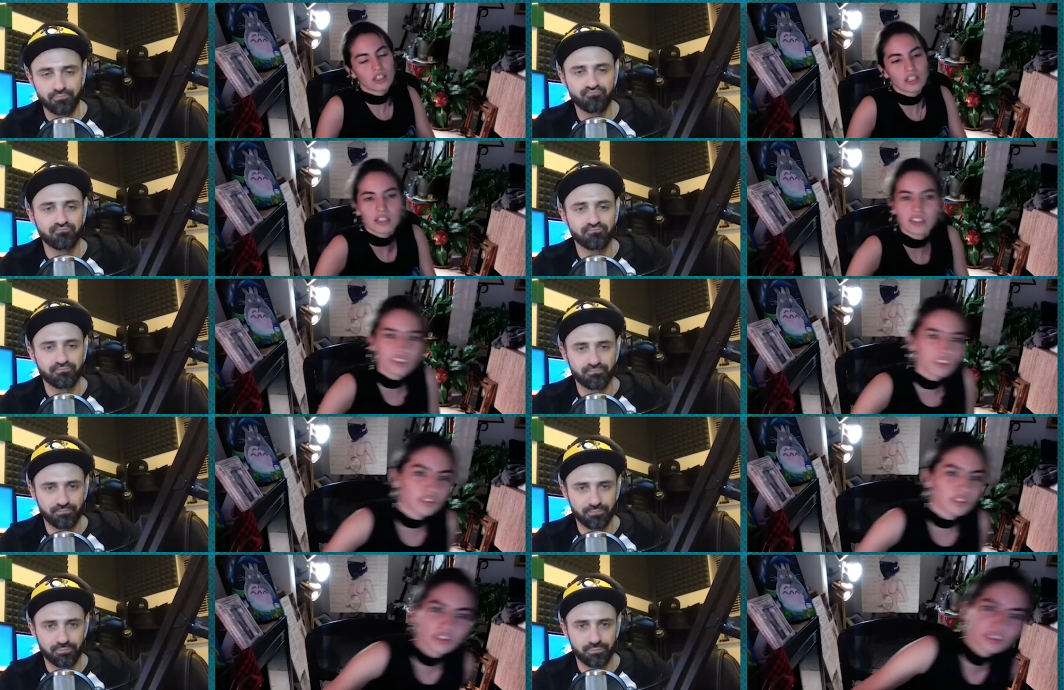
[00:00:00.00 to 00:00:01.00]
Speaker 1: It's like,
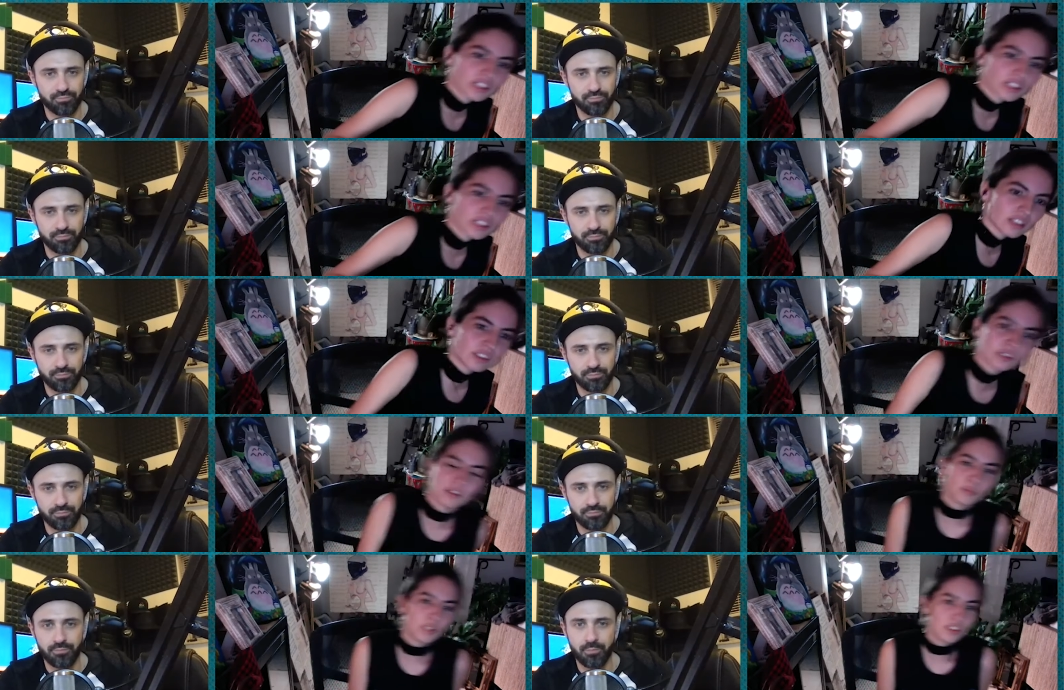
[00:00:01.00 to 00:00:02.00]
you know, you gotta like
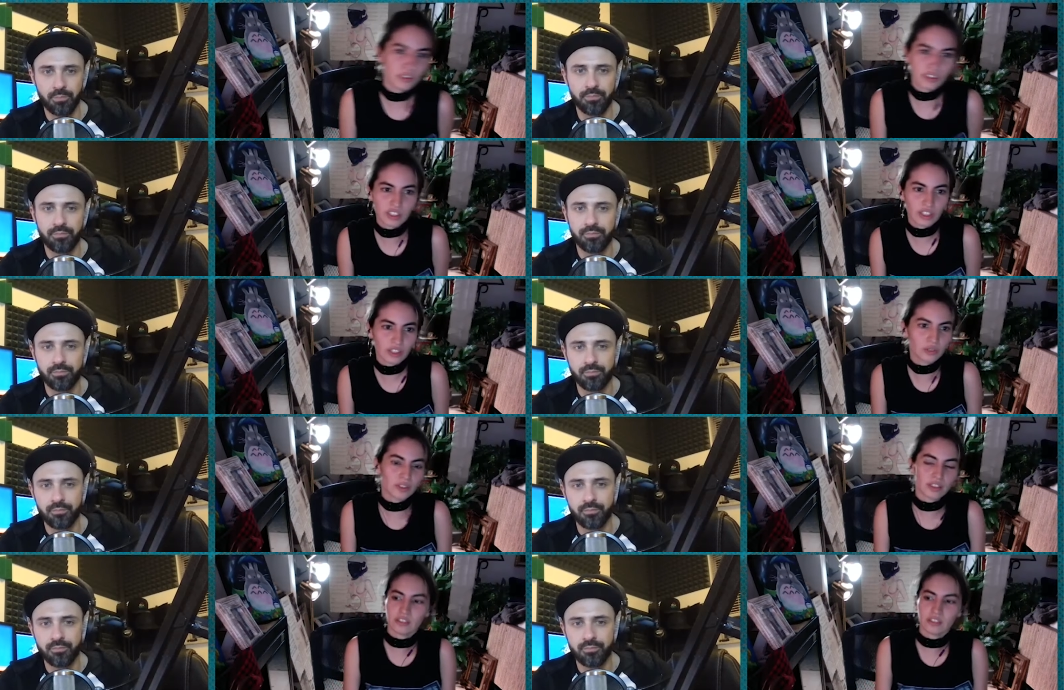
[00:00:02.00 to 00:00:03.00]
be yourself
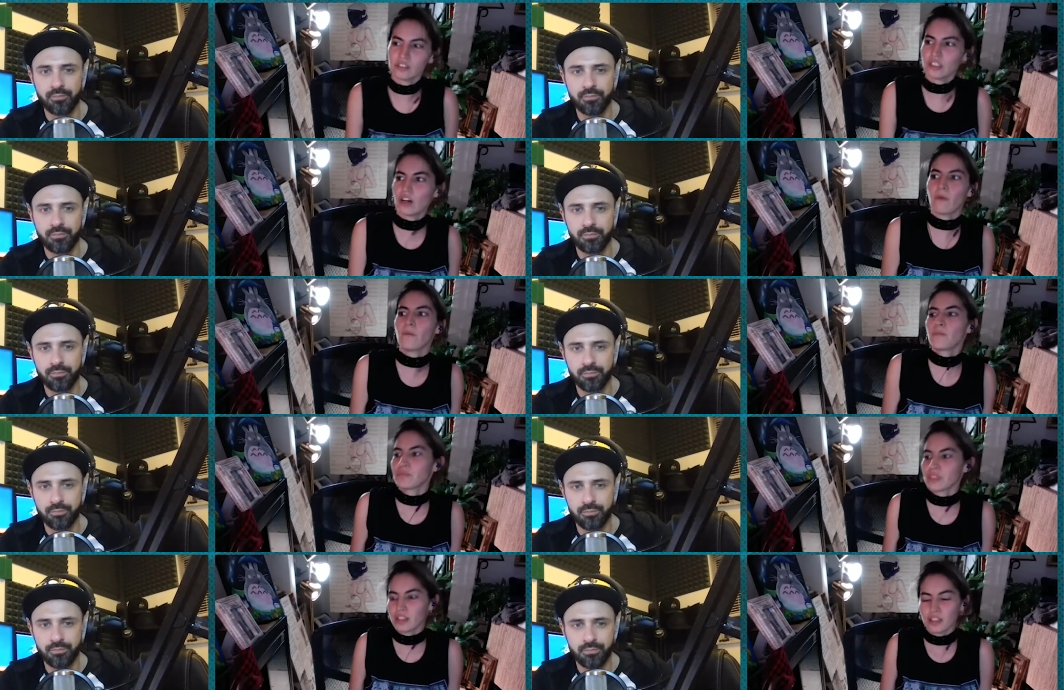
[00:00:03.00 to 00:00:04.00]
and, you know,
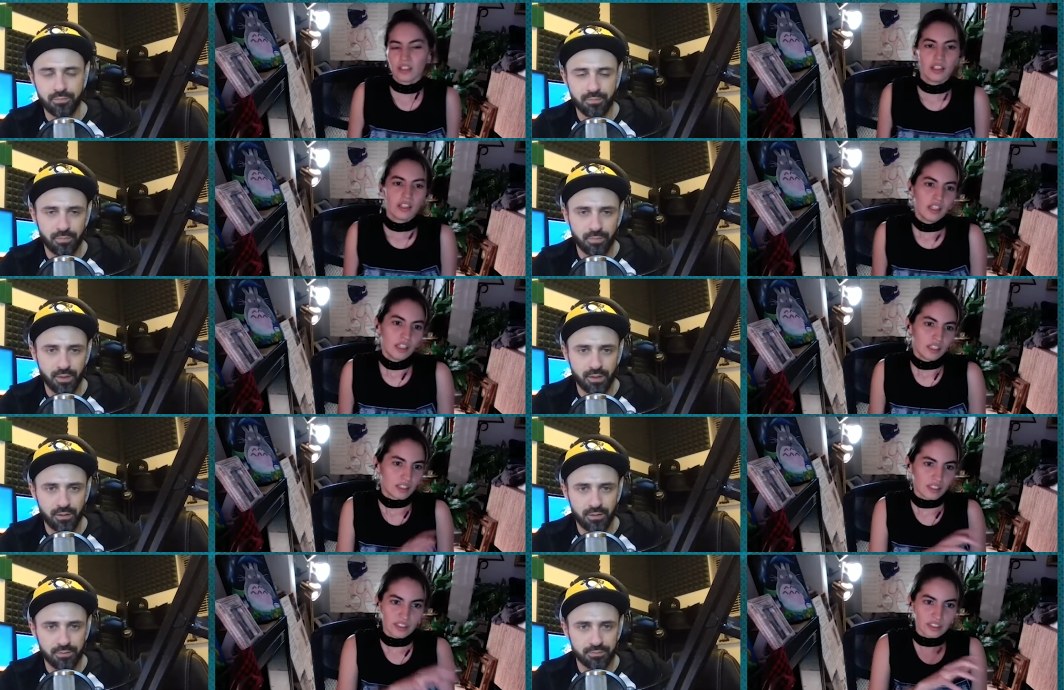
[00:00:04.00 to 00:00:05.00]

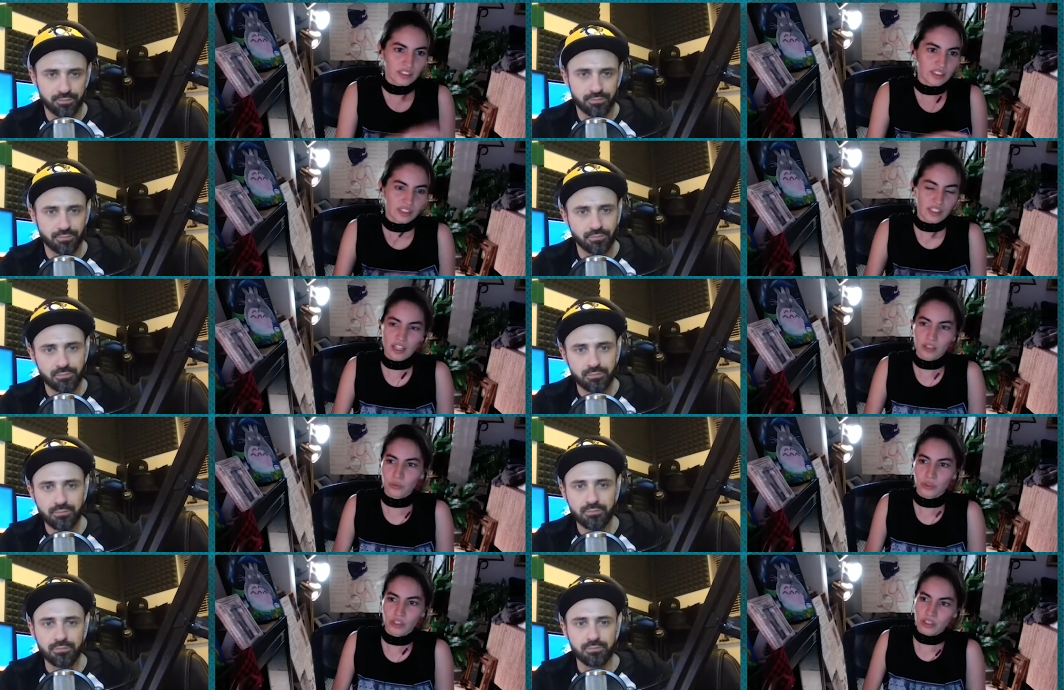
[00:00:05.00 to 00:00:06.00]
this and this and that.
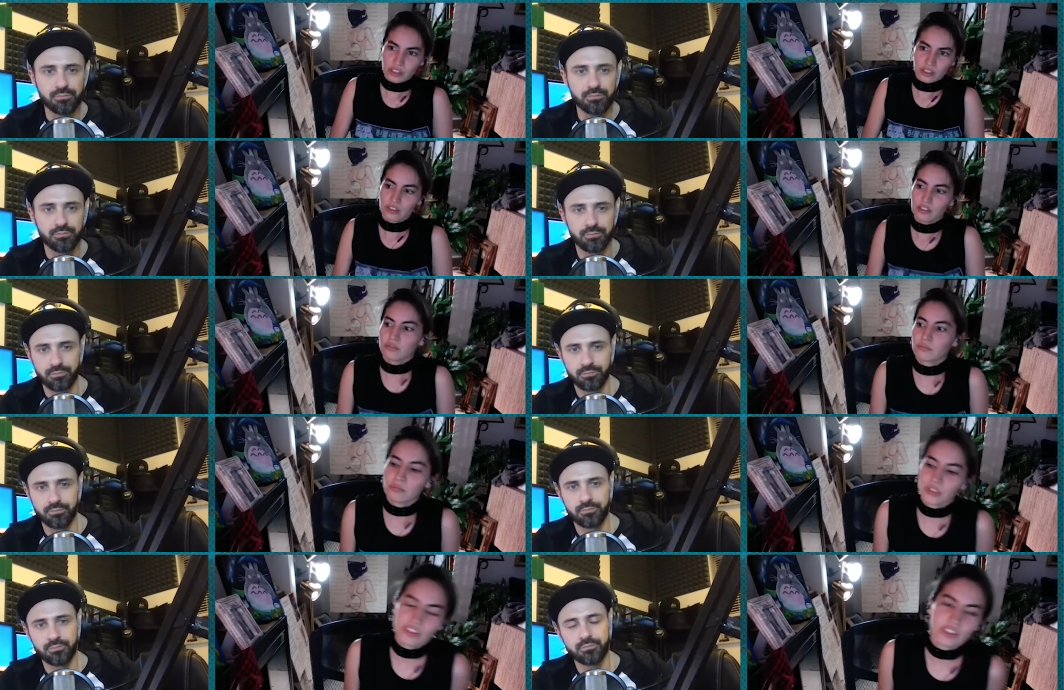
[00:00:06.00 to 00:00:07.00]
Where like in
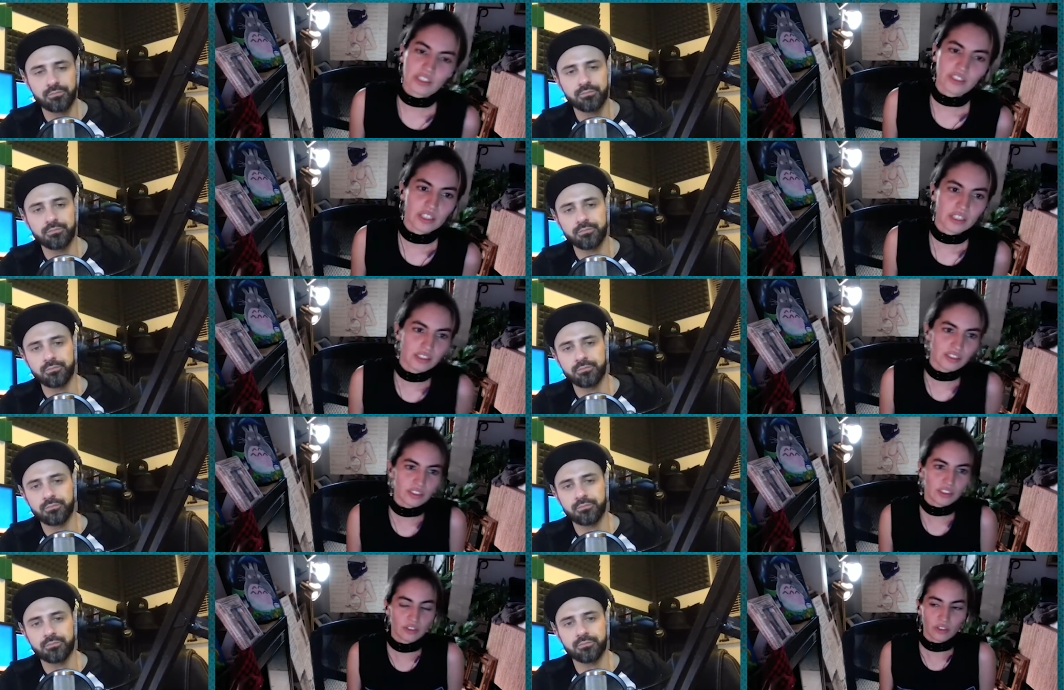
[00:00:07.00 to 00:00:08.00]
places like China, it's
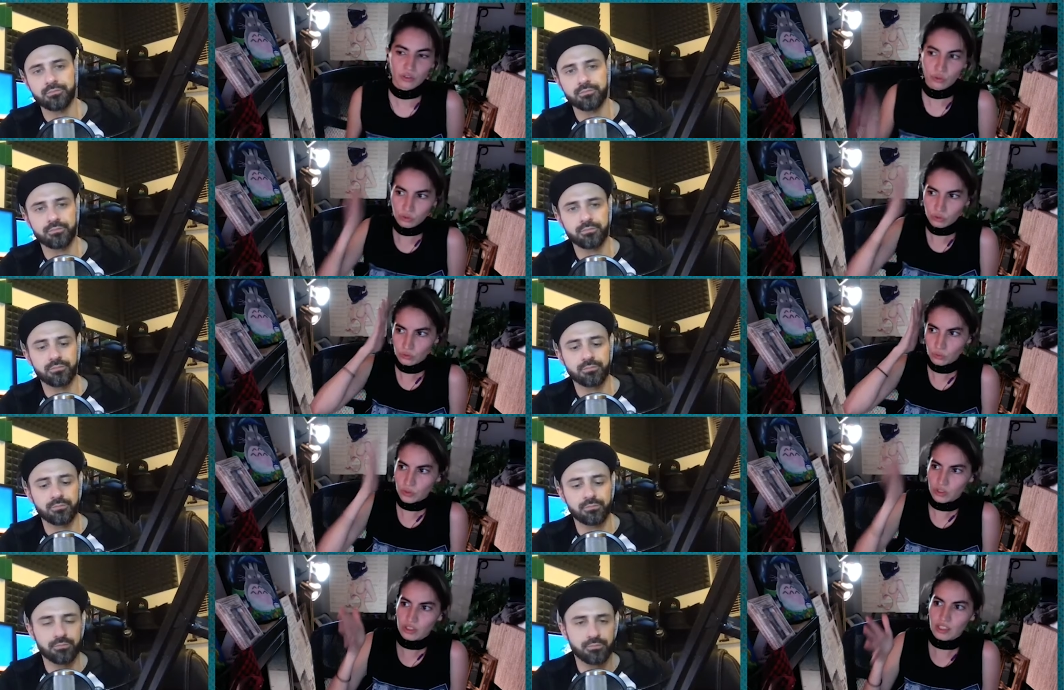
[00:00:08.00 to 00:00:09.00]
like, no, you
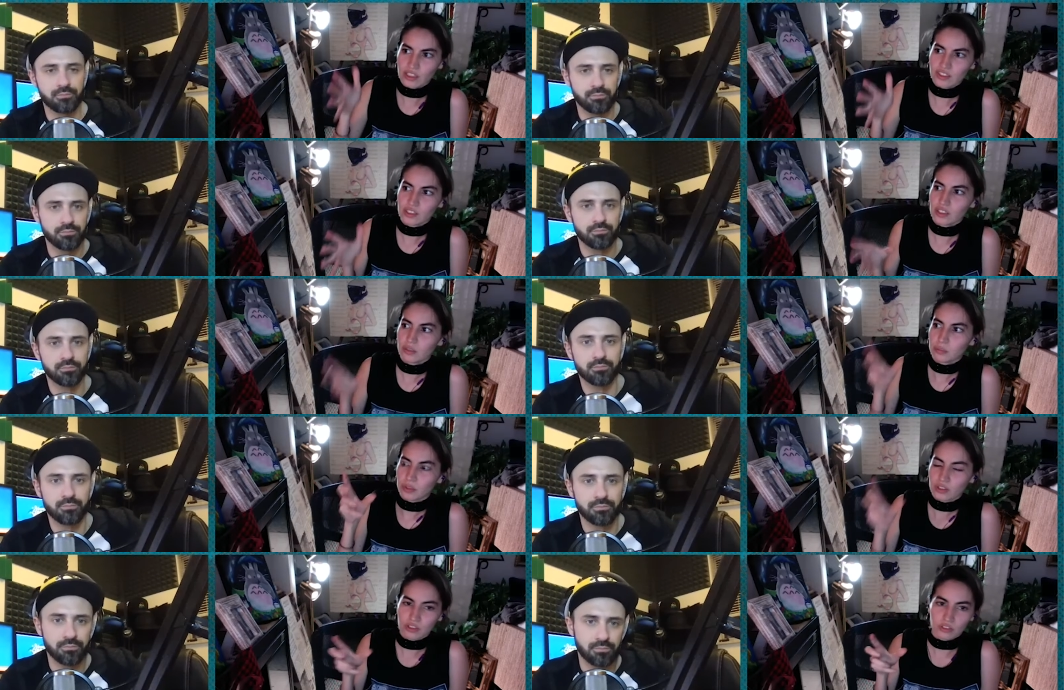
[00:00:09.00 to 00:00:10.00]
work as like a
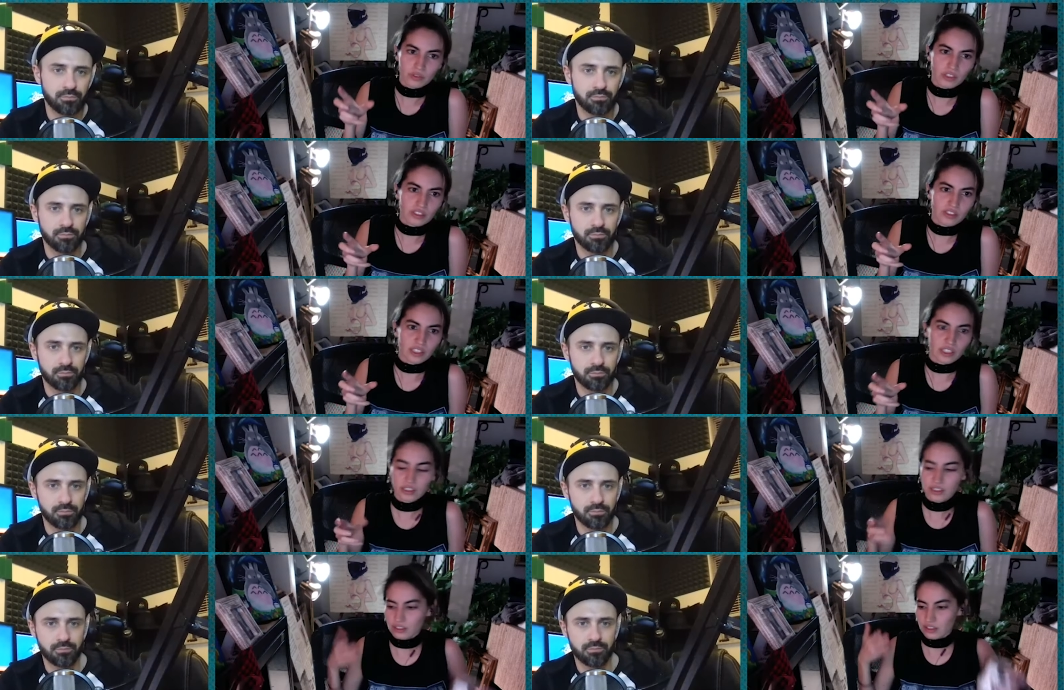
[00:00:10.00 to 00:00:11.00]
part of like society,
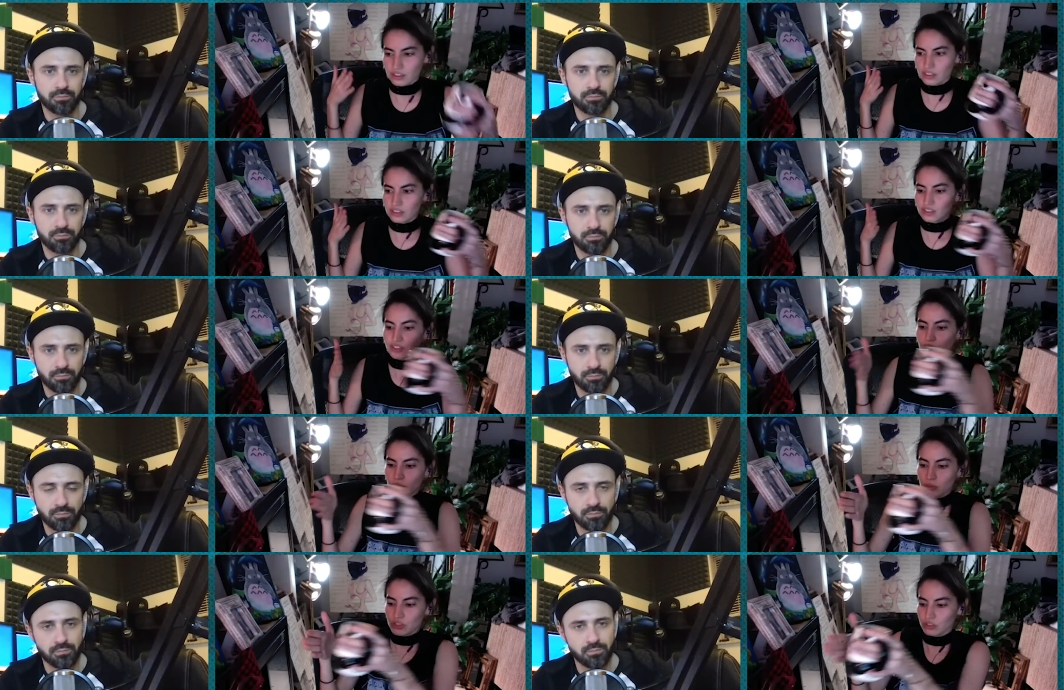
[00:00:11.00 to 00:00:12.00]
and like this is like your
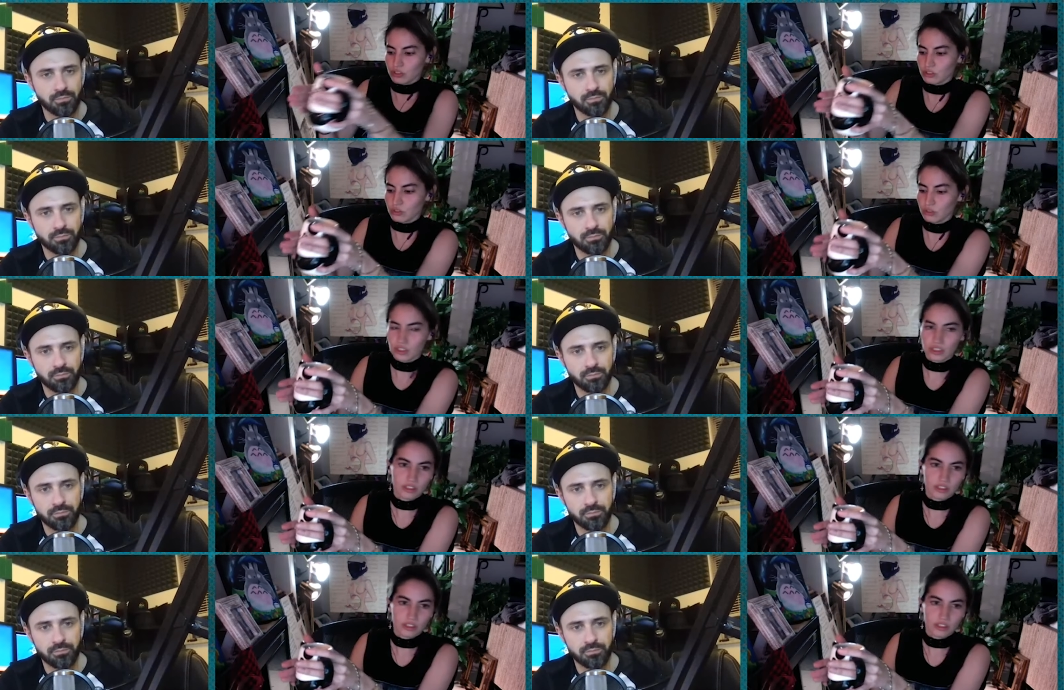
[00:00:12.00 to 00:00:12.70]
mission to like,